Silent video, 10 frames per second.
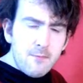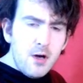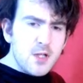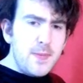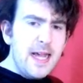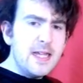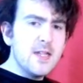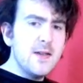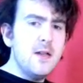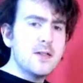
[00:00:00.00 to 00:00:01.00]
Well, speaking
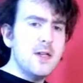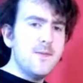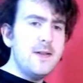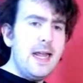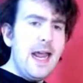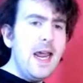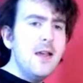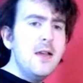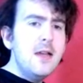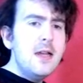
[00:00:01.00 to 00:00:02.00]
of something that looks lovely,
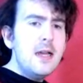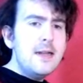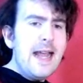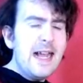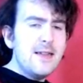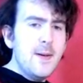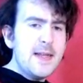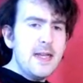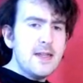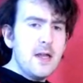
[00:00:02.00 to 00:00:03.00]
next up
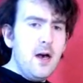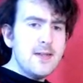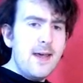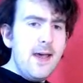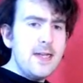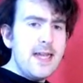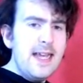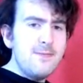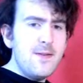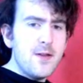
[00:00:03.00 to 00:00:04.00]
it has the concept
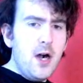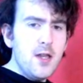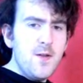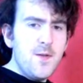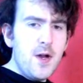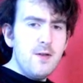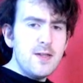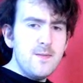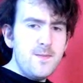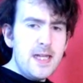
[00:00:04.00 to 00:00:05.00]
images. We've got the
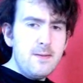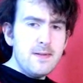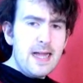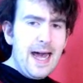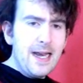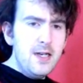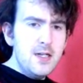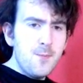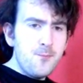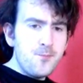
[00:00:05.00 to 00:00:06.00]
Frozen themed
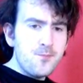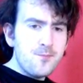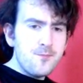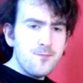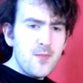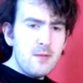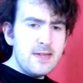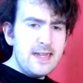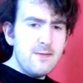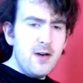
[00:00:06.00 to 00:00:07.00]
land.
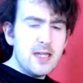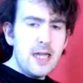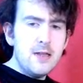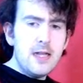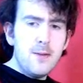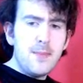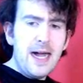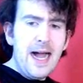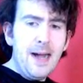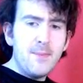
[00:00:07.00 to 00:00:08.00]
This is what it's going to look
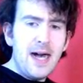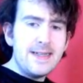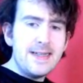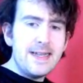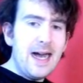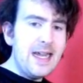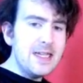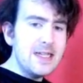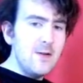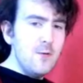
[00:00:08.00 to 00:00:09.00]
like by
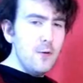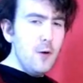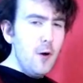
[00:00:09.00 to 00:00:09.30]
night. Ooh!